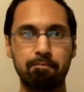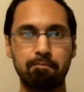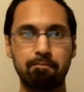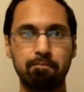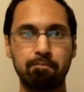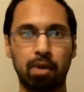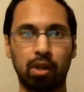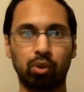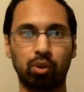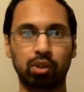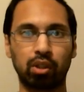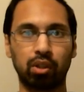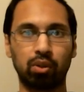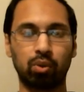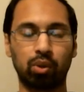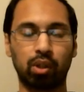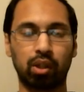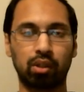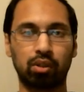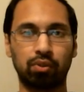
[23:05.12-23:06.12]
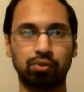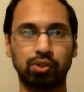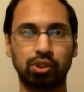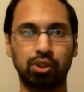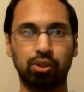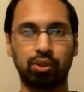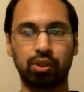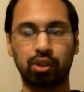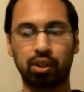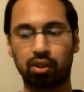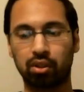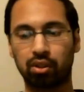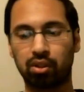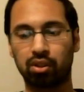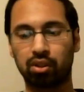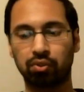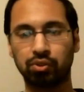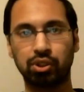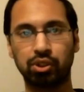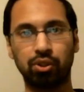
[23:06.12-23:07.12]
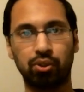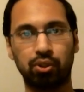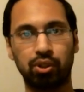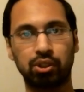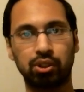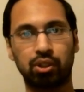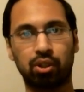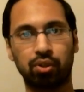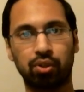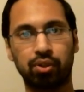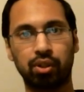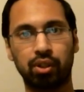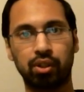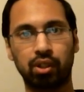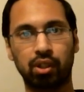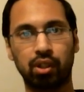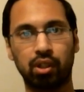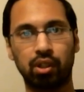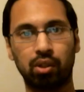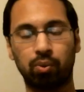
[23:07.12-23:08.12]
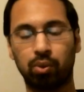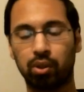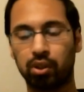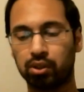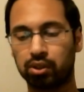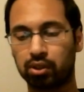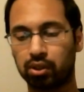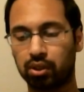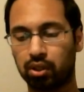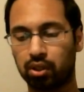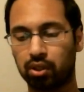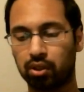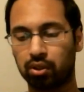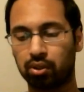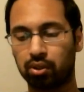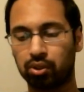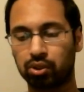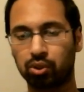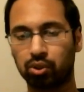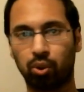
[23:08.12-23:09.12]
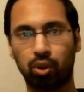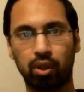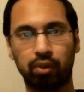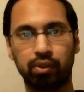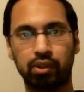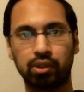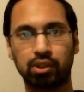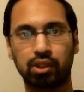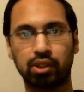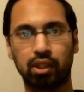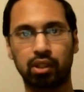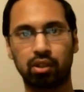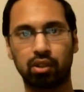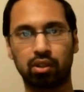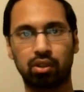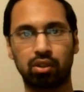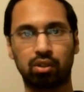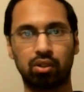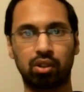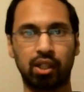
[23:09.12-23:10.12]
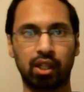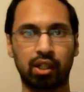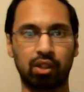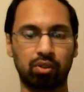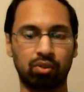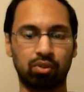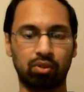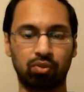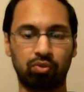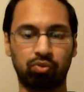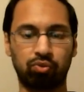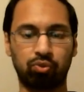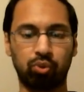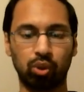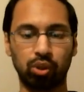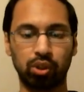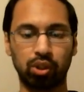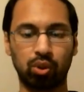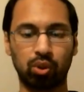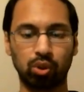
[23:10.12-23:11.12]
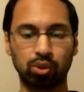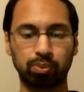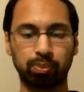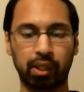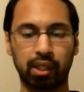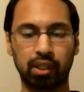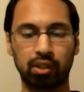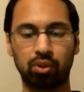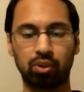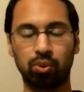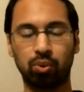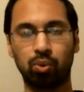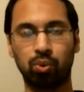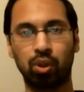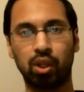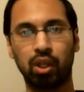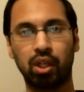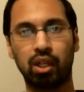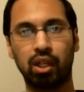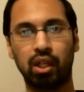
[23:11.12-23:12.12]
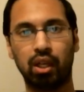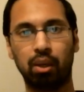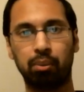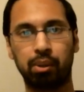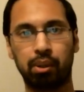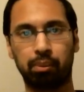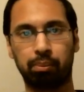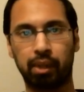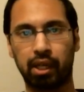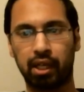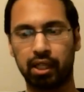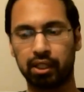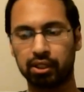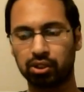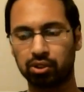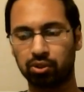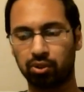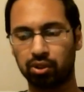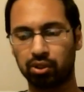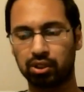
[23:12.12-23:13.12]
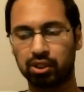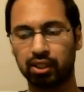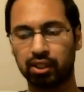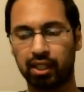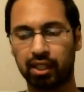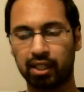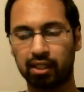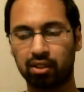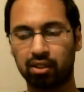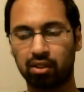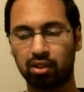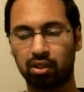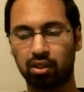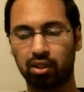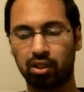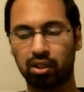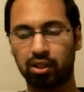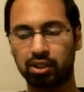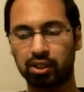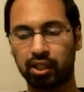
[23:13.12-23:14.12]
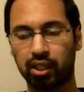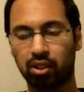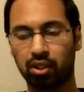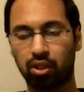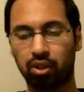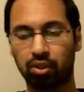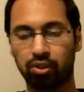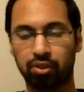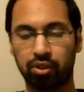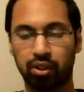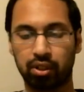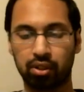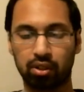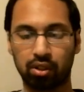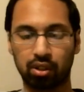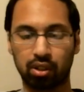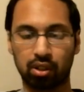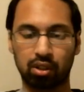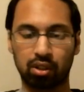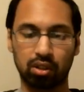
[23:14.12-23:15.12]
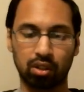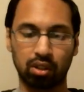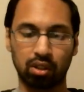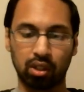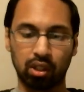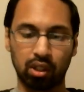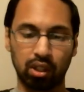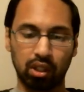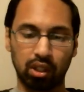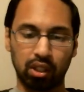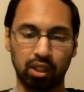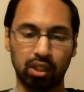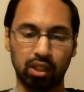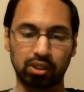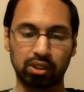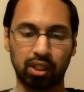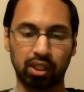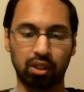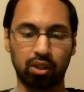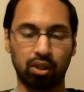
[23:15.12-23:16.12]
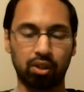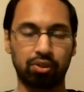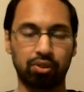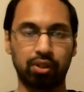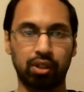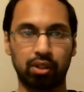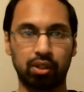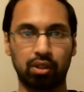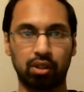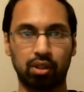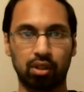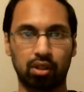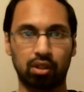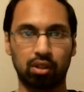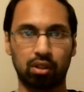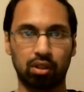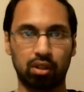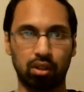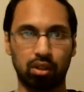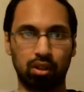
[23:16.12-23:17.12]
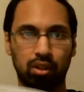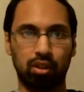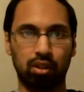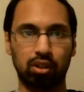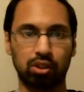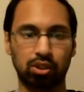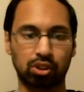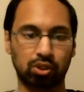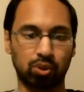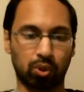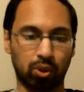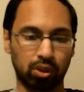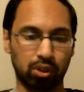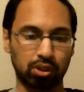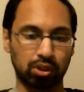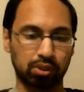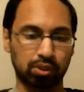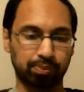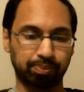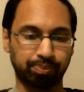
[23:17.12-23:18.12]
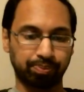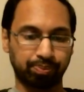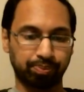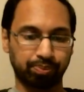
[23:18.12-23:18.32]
I looked into that Tafsir, and that Tafsir isn't authentic anyways. There's no evidence that it fully goes back to Ibn Abbas, so it's not authentic. It's not an authentic source.